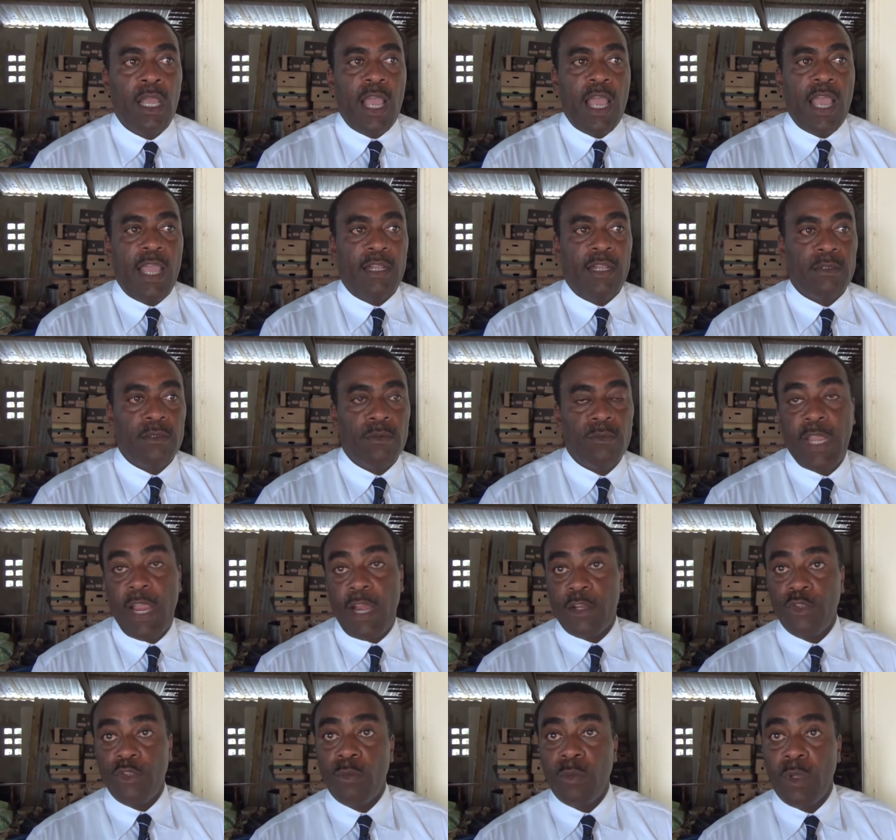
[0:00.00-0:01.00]
And we
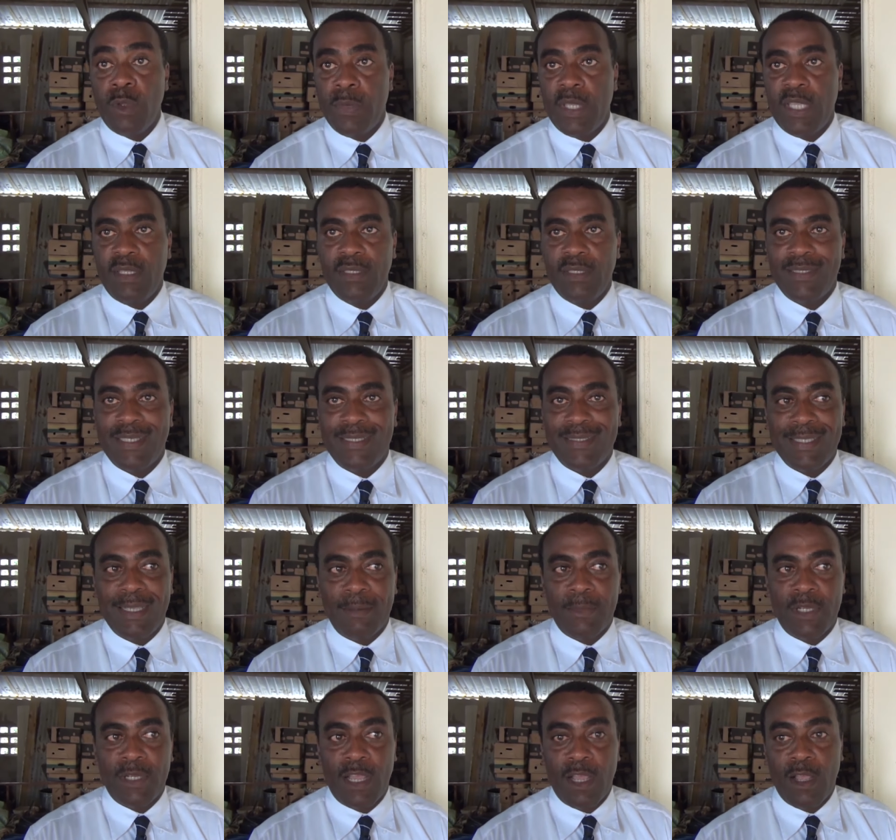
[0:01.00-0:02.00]
are human beings and
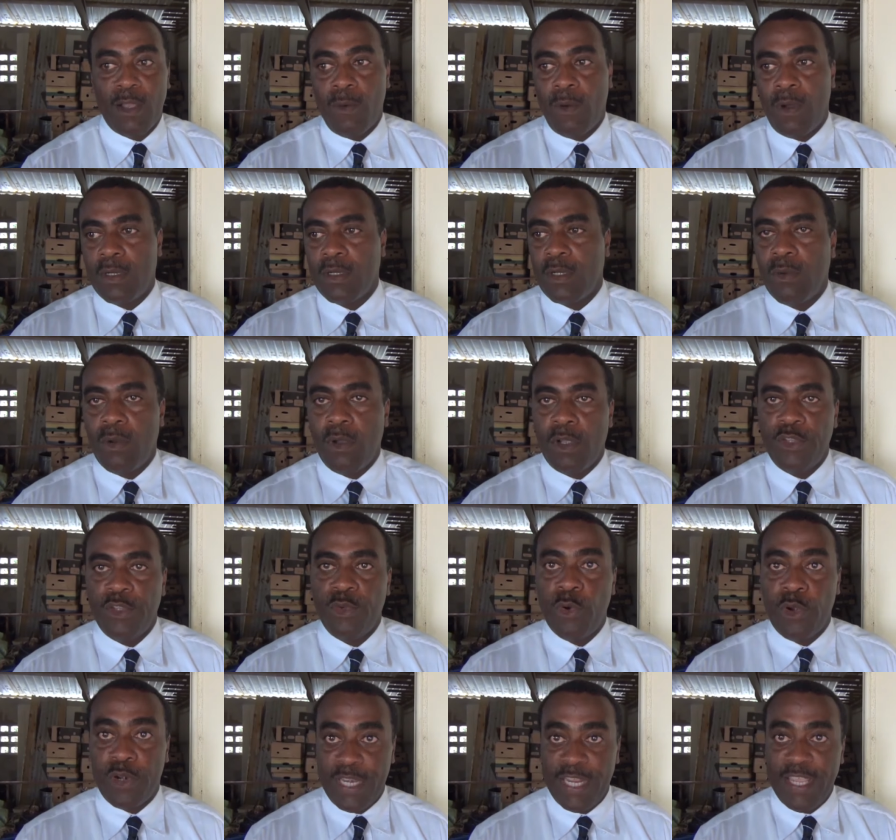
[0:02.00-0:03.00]
some of them don't want to go and
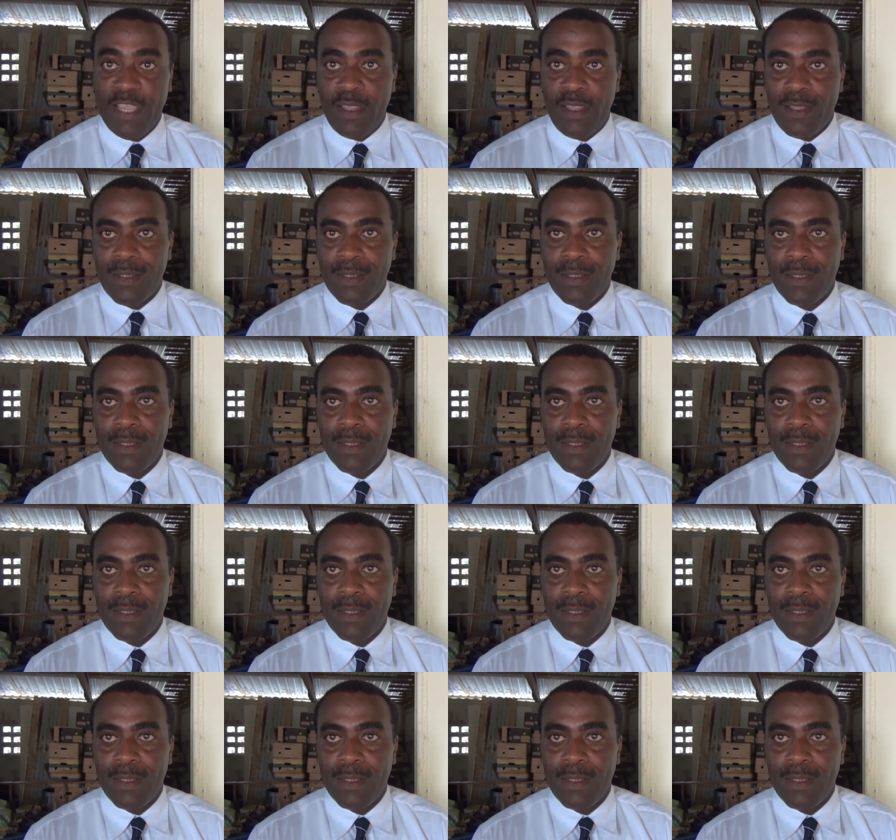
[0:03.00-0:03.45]
urinate.